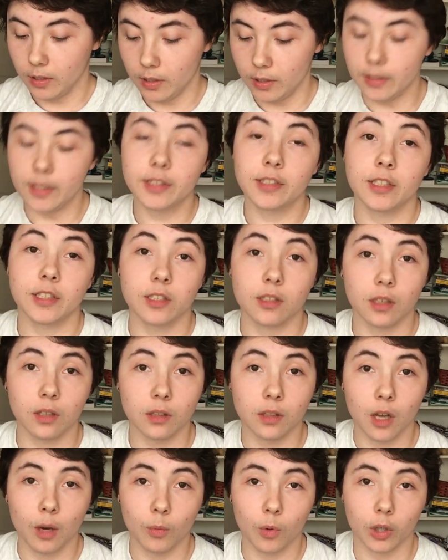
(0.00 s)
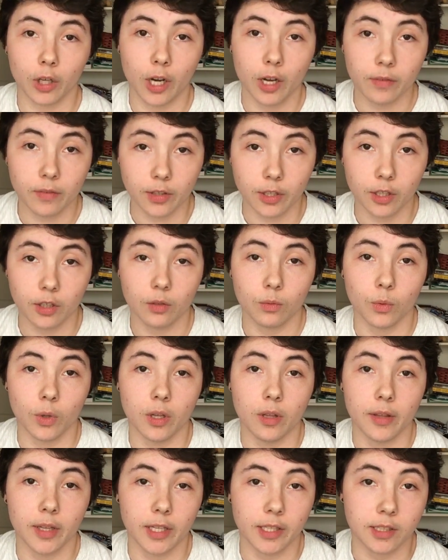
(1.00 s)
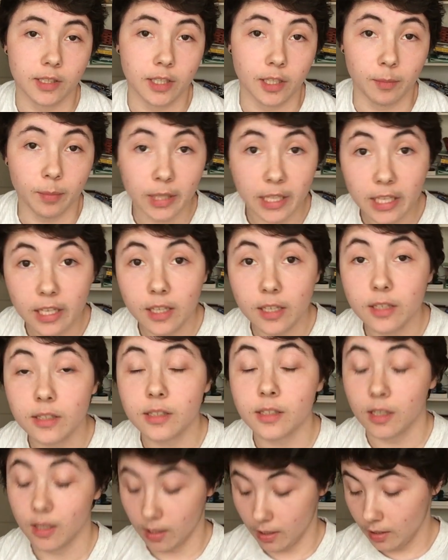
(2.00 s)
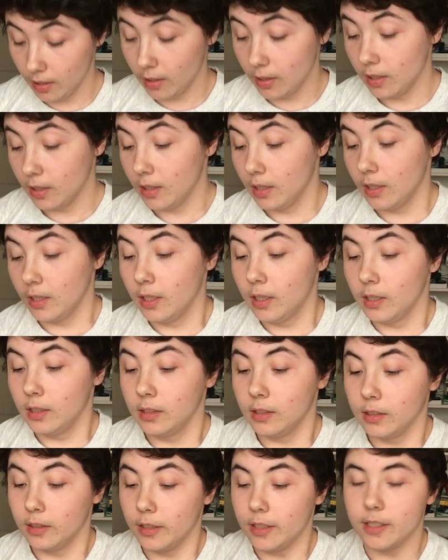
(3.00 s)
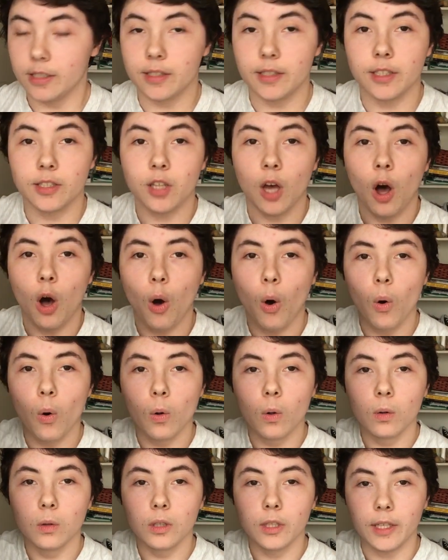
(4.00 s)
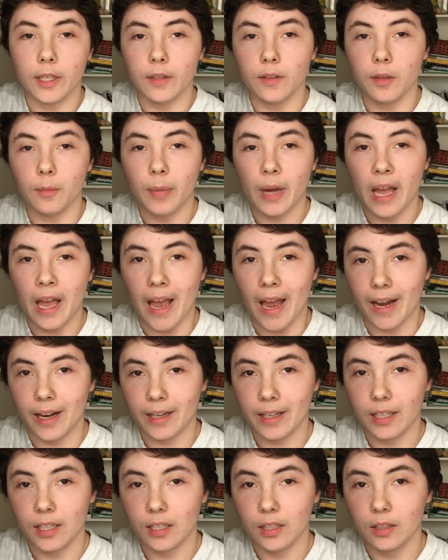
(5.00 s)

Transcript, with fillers: and this is a lot more evident with STPs, is this hole in the back.